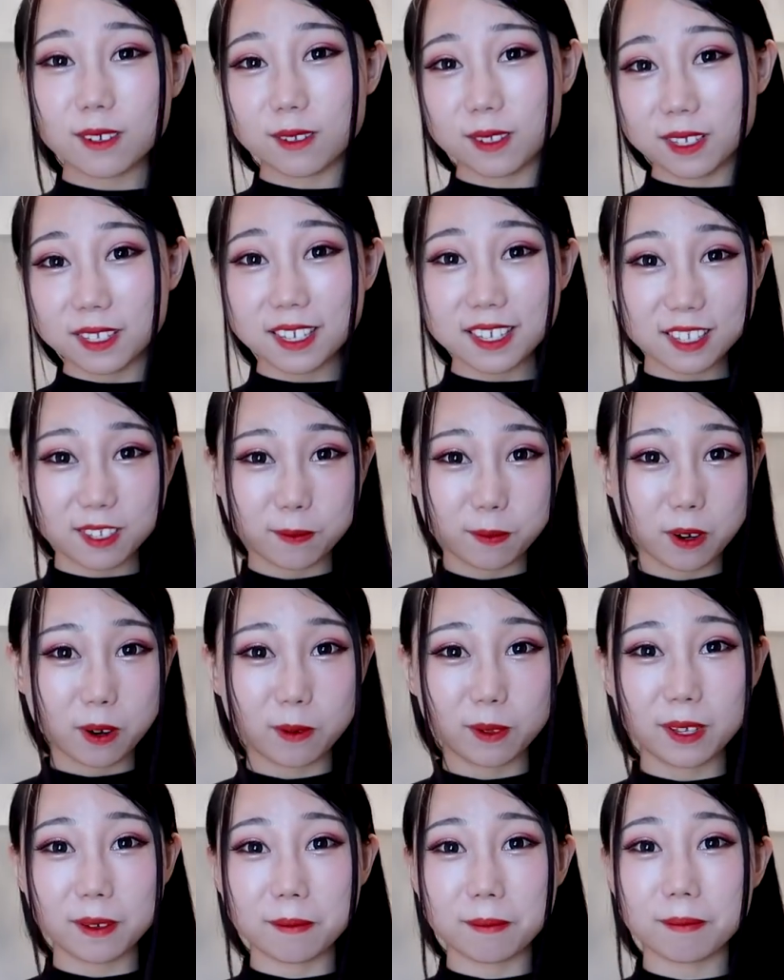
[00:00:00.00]
So this is
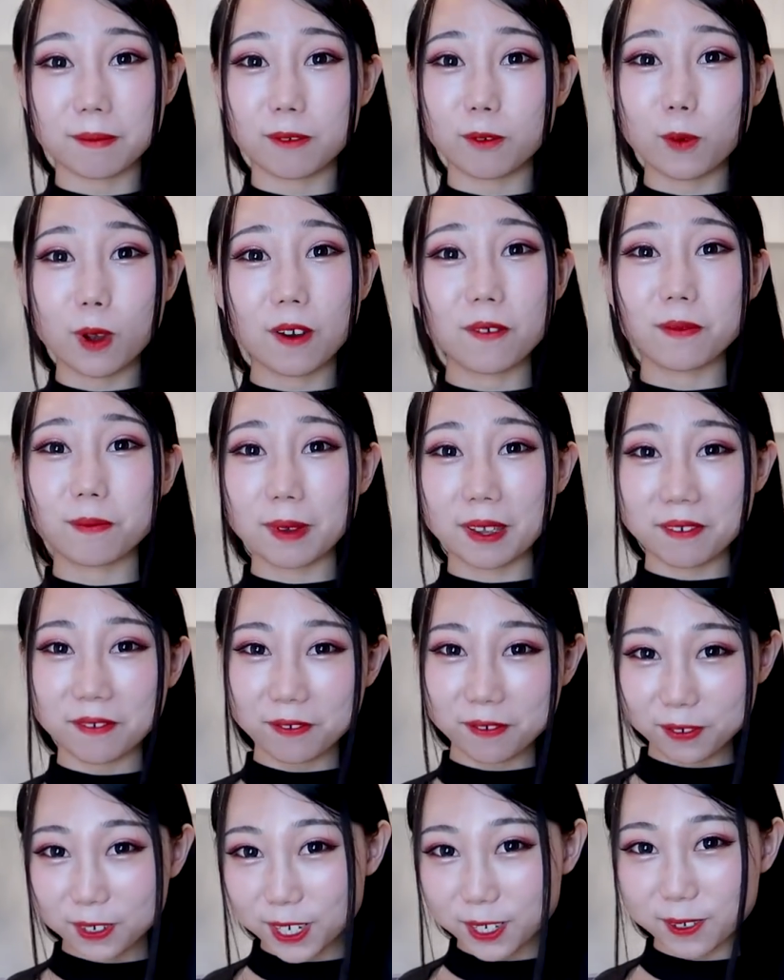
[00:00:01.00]
probably one of my
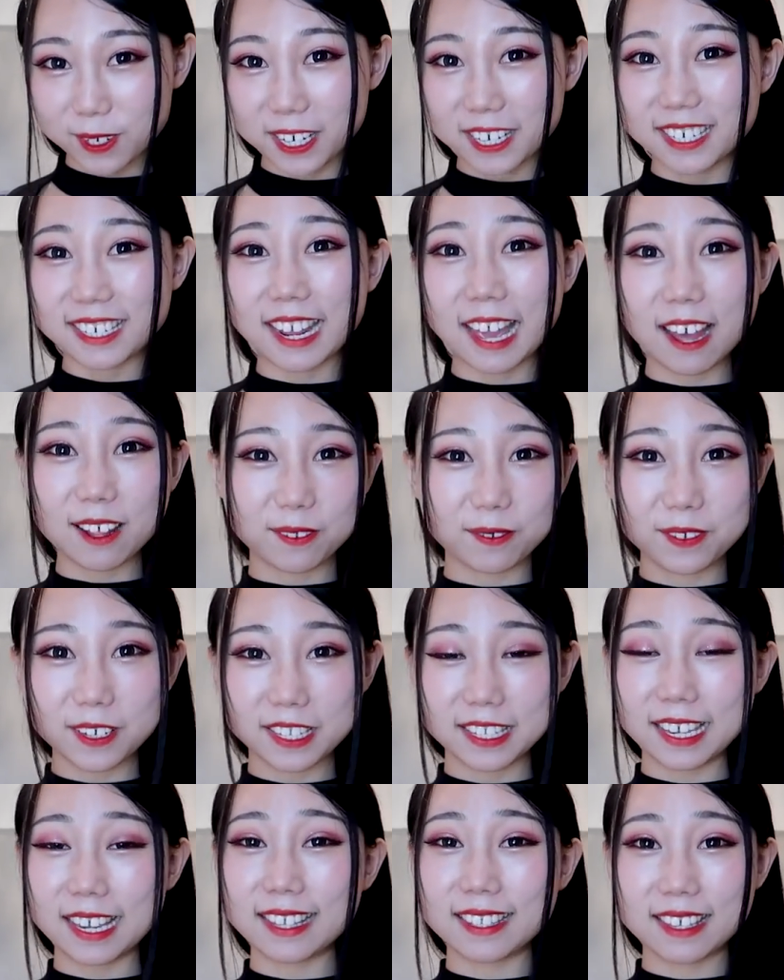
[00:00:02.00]
favorite
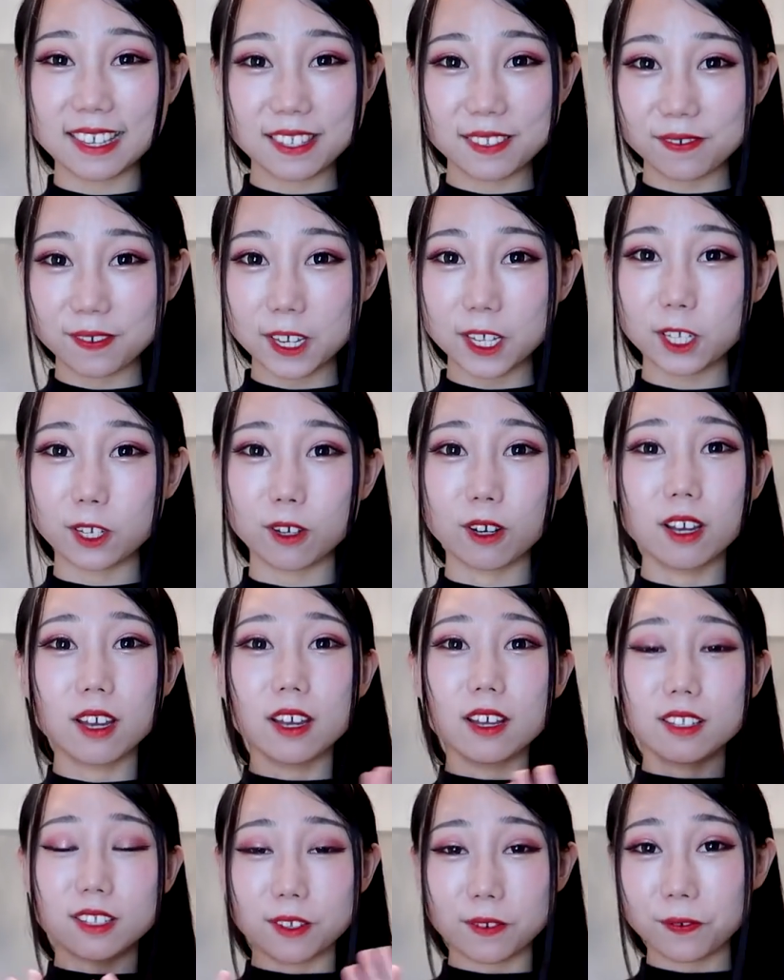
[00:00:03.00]
outfits in this video.
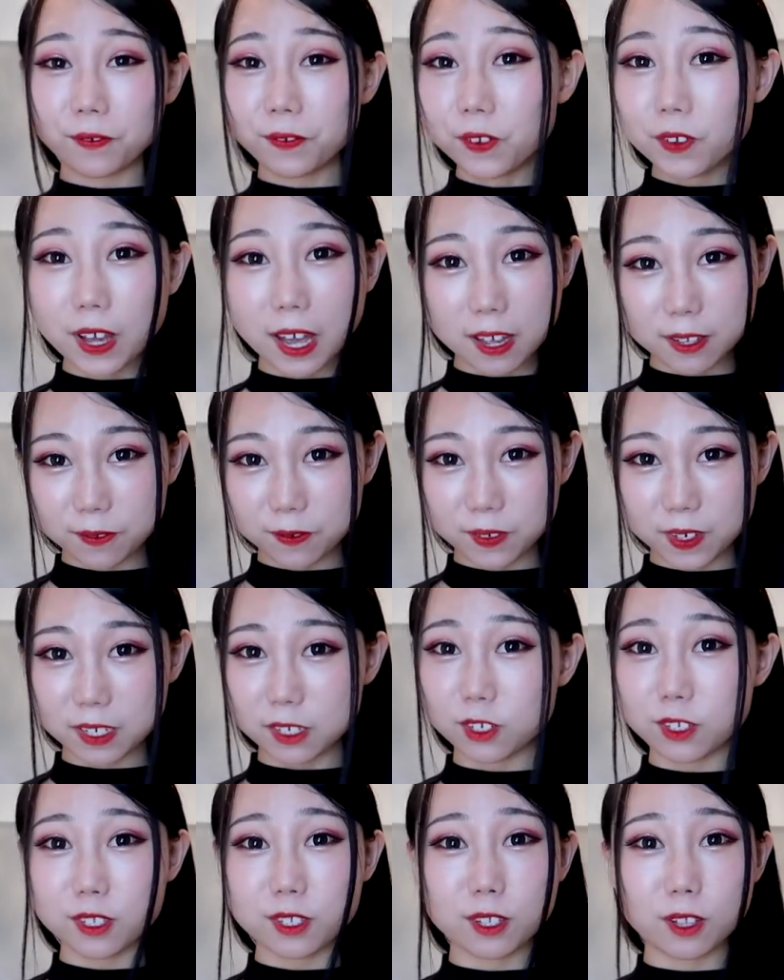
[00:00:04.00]
The full
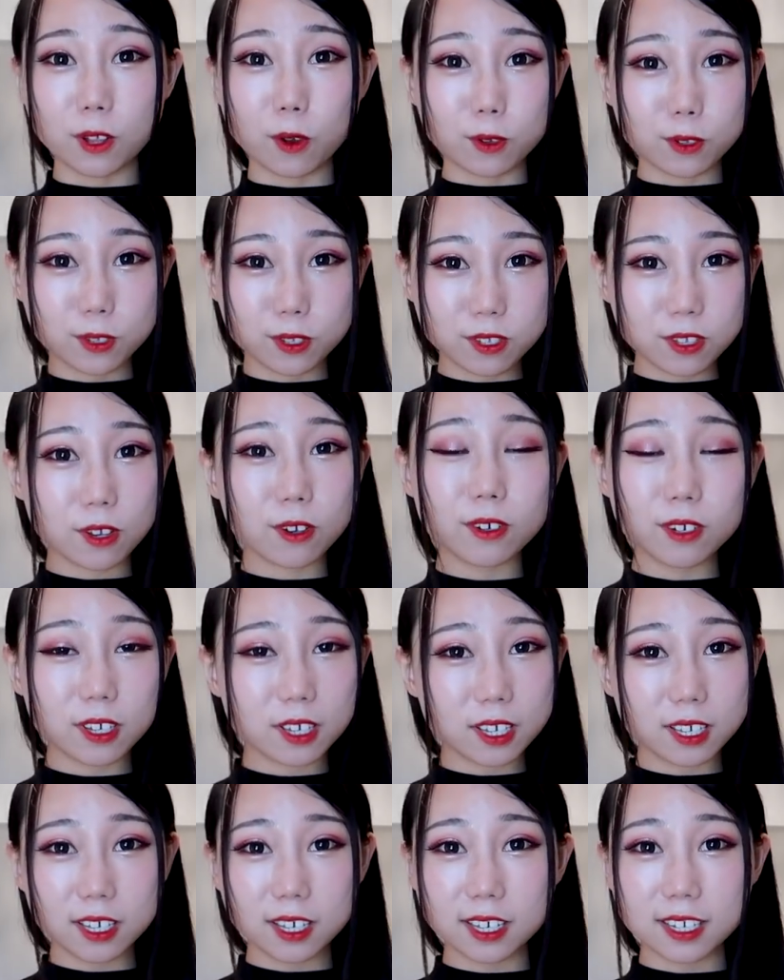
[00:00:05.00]
outfit just looks so
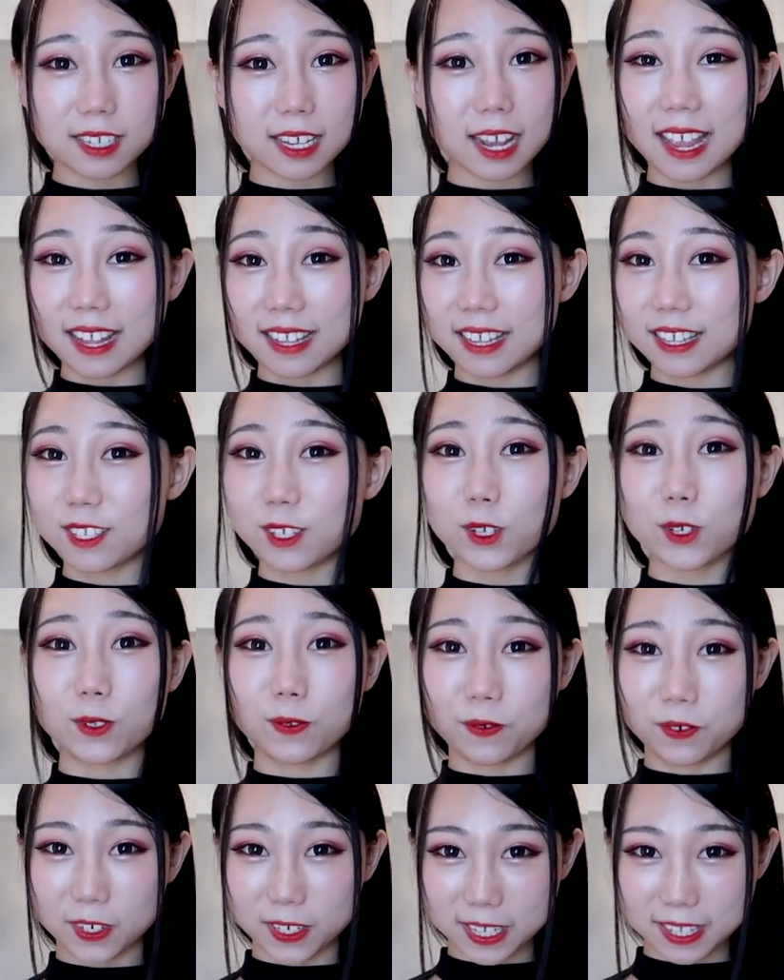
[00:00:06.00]
good and it's
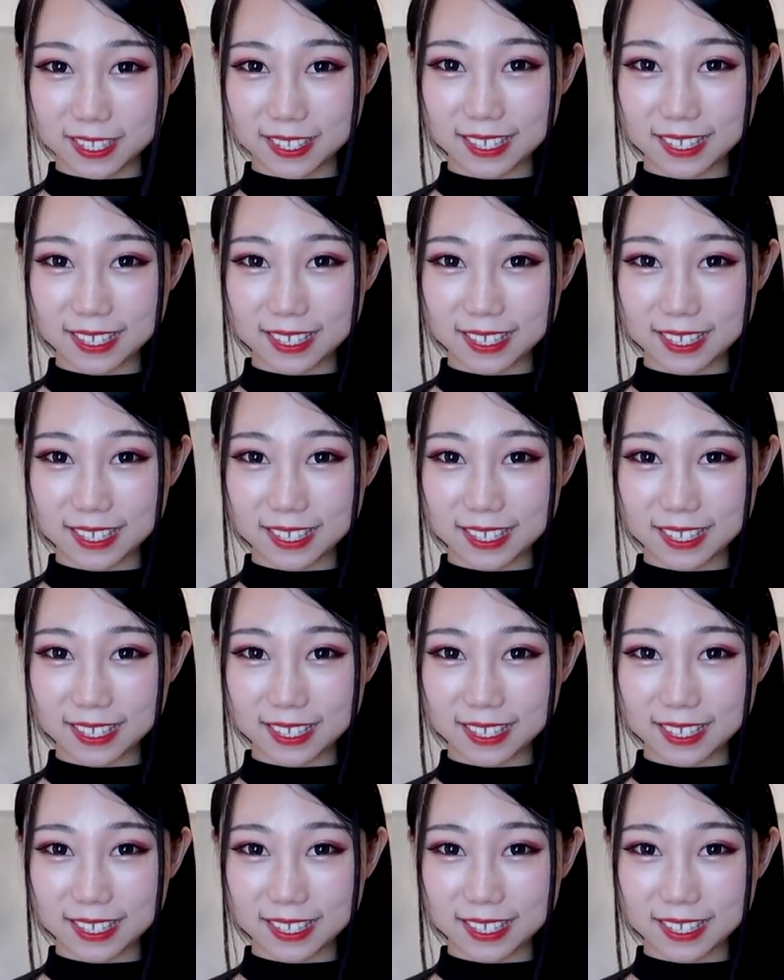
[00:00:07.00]
good for the